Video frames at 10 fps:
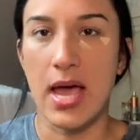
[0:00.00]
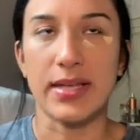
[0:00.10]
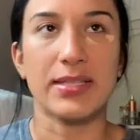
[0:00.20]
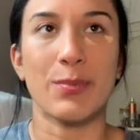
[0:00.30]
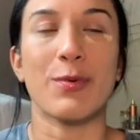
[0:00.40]
I
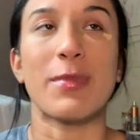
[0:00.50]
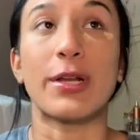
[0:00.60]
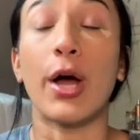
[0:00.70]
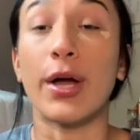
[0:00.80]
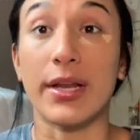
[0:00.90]
sleep with my
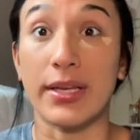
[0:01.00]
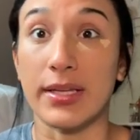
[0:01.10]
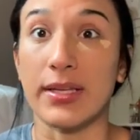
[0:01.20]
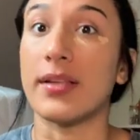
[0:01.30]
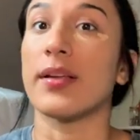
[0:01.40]
dog, and
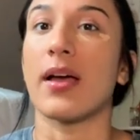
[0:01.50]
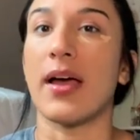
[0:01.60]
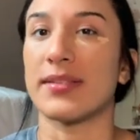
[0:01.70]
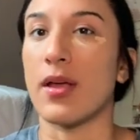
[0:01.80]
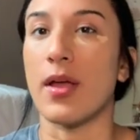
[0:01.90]
he,
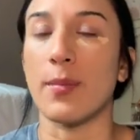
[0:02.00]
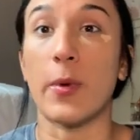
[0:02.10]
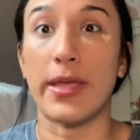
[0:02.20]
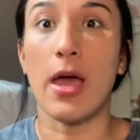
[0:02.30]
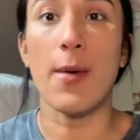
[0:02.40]
I saw him
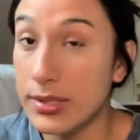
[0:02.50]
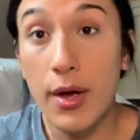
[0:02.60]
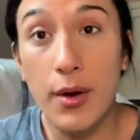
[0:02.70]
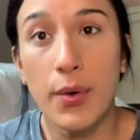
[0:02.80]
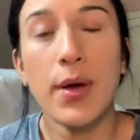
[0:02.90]
wake up.
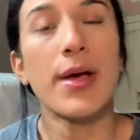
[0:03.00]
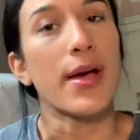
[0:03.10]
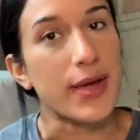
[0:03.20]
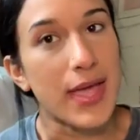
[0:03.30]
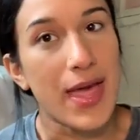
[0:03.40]
So
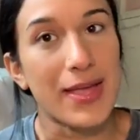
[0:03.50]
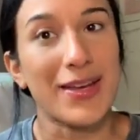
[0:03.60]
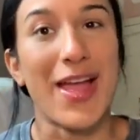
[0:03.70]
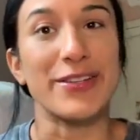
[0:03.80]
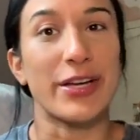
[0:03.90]
again,
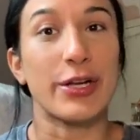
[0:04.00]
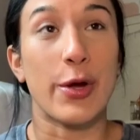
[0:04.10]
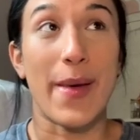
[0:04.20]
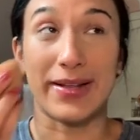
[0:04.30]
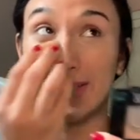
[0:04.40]
I tried to go
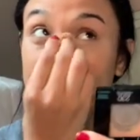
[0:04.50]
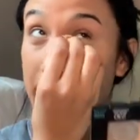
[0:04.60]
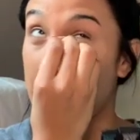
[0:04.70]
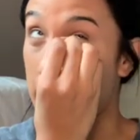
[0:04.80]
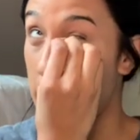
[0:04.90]
back to
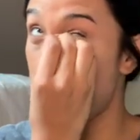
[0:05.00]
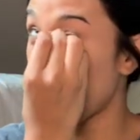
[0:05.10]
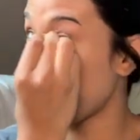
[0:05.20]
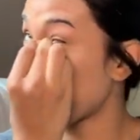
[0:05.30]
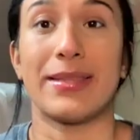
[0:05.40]
sleep.
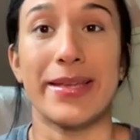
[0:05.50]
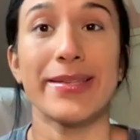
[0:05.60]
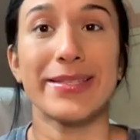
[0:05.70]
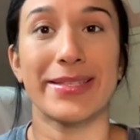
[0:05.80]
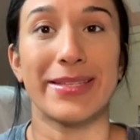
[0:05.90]

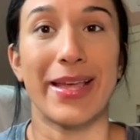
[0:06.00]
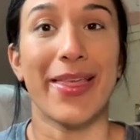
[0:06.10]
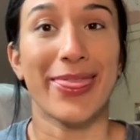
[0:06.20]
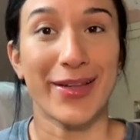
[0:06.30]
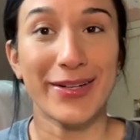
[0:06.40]
This
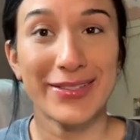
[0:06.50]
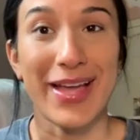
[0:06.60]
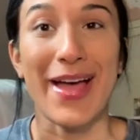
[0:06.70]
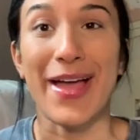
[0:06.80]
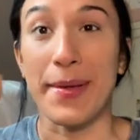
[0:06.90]
third
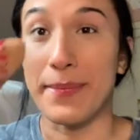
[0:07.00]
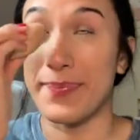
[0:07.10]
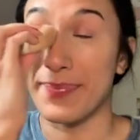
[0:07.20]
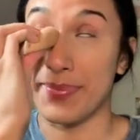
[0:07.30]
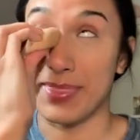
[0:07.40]
time
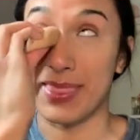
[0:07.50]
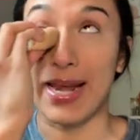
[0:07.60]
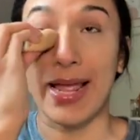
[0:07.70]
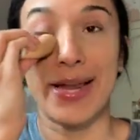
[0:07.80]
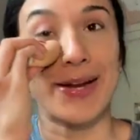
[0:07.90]
that
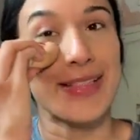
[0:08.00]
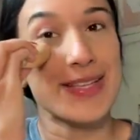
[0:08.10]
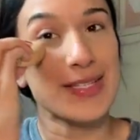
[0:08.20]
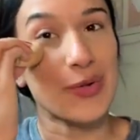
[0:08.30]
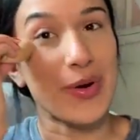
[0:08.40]
I hear
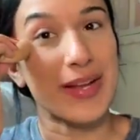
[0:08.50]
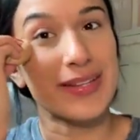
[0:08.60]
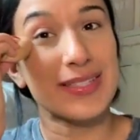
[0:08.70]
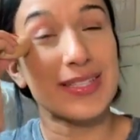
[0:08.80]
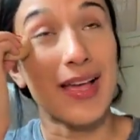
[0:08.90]
this
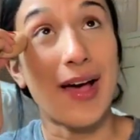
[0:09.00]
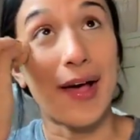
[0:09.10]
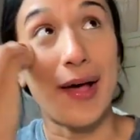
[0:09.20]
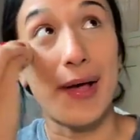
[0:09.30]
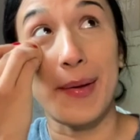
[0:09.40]
noise,
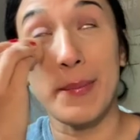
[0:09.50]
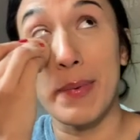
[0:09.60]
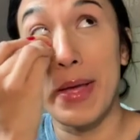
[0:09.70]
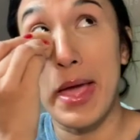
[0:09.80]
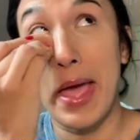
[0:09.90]

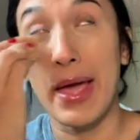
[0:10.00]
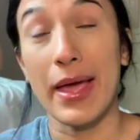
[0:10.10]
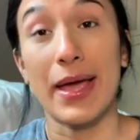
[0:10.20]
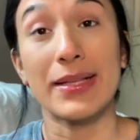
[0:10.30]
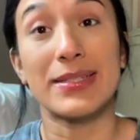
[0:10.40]

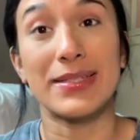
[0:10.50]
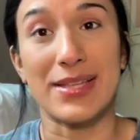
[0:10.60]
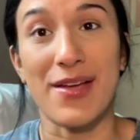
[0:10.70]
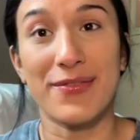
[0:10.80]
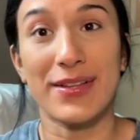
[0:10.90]
um it's
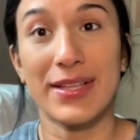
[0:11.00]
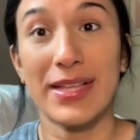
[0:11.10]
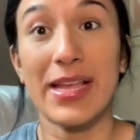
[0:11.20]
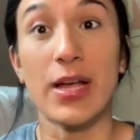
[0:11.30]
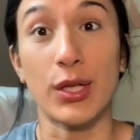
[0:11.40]

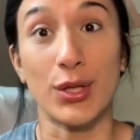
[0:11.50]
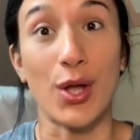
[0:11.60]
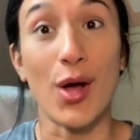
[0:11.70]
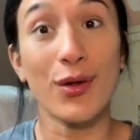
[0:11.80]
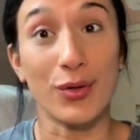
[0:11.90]
definitely a
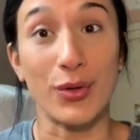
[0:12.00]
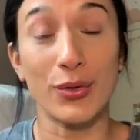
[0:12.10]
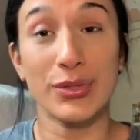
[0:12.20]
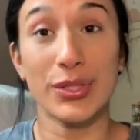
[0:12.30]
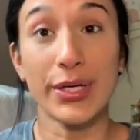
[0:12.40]
lot
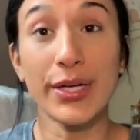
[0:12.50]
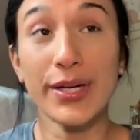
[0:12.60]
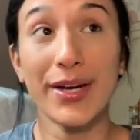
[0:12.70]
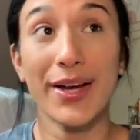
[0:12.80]
closer